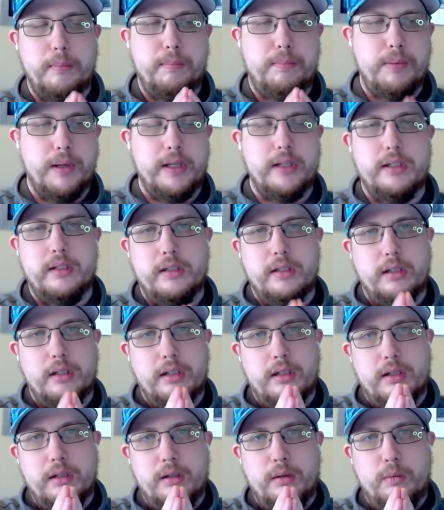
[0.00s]
But
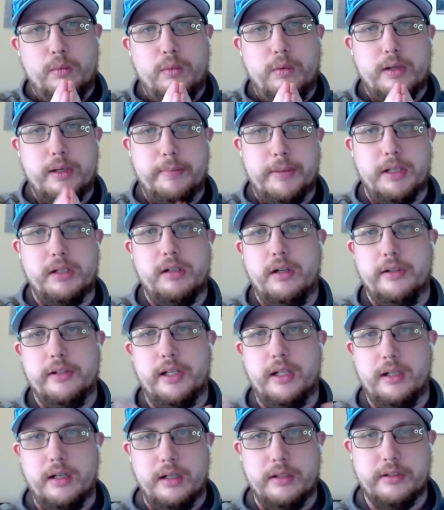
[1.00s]
what about all
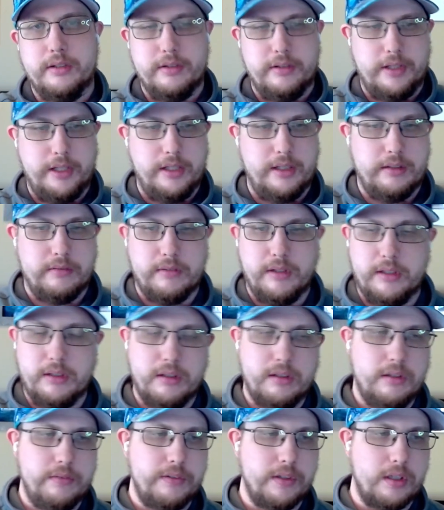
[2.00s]
that other data, right?
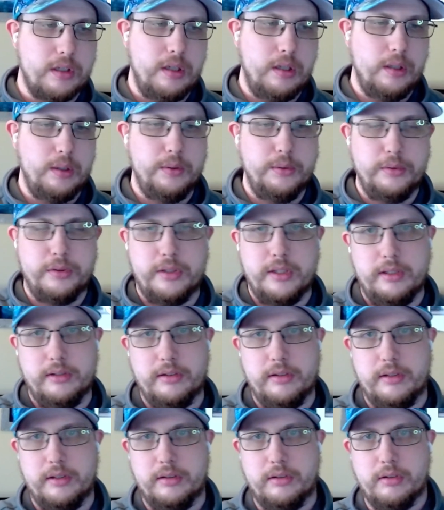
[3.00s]
All of the closed
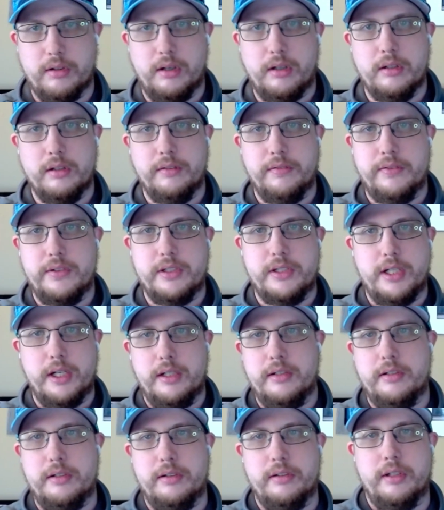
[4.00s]
incidents, all of the
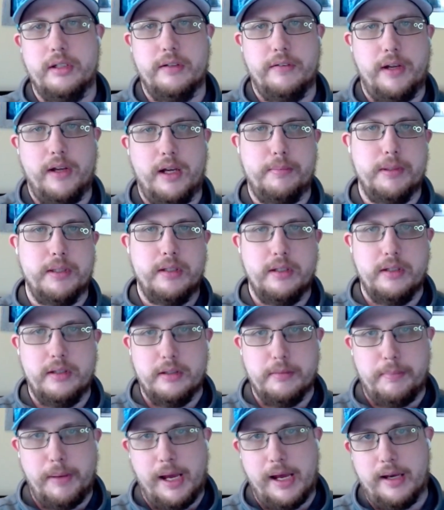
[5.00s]
changes that have happened in
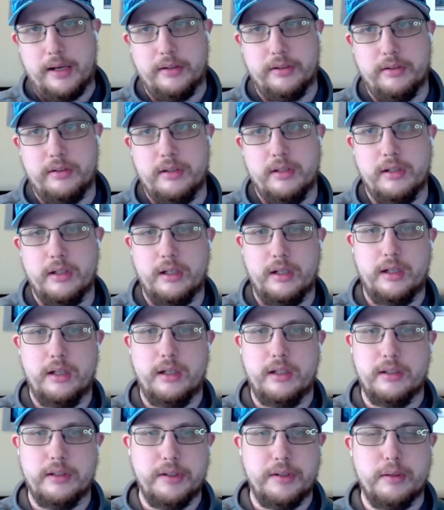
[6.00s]
the past.
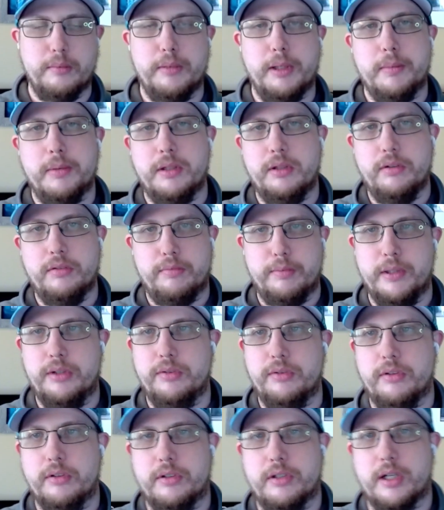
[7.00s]
Maybe you've been
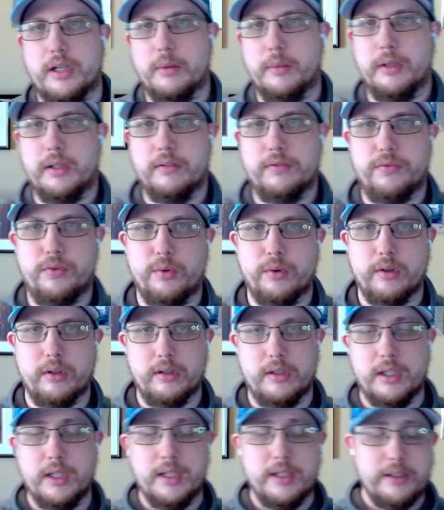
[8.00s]
using Cherwell
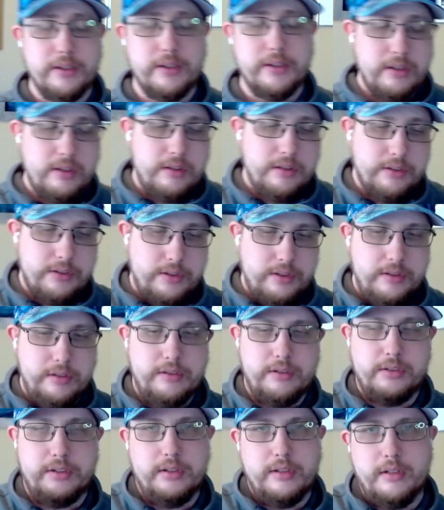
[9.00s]
for years and
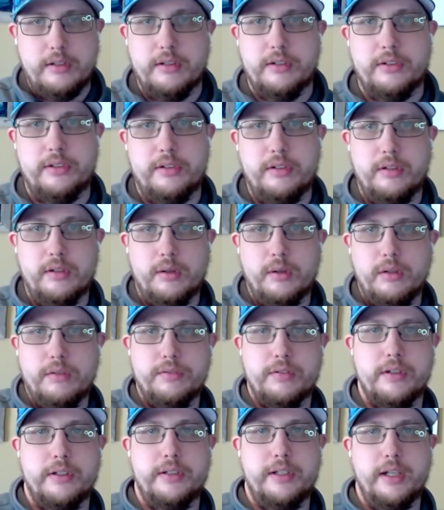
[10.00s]
years and years,
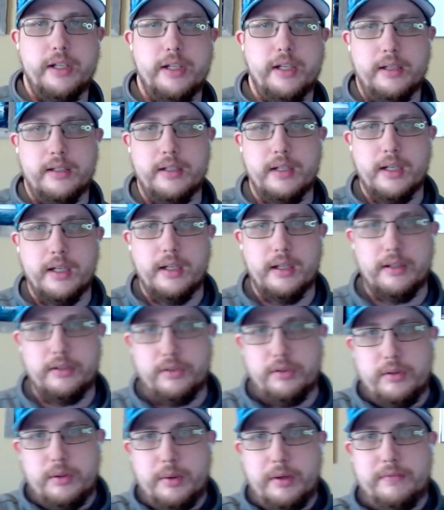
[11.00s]
over a decade. And
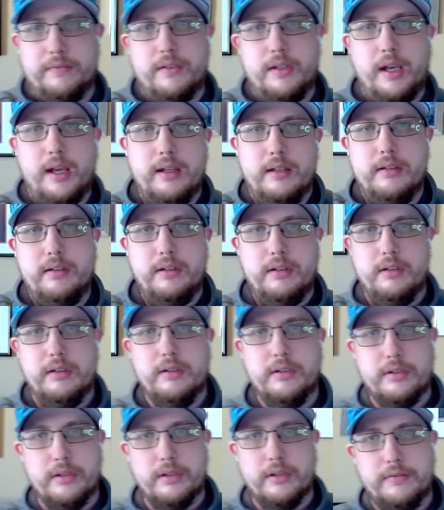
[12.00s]
so you have 10
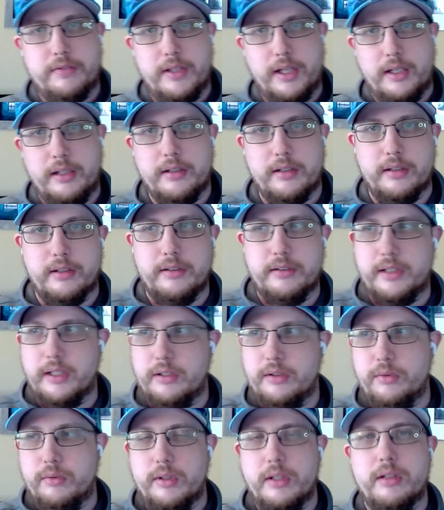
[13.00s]
years of data
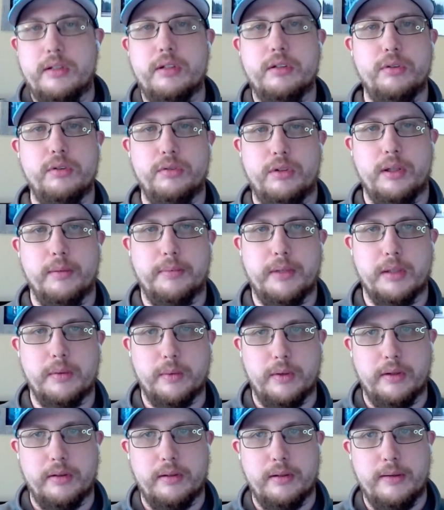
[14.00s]
that you need to do something
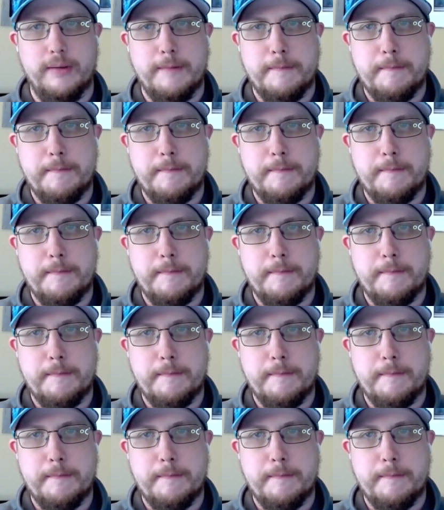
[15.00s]
with.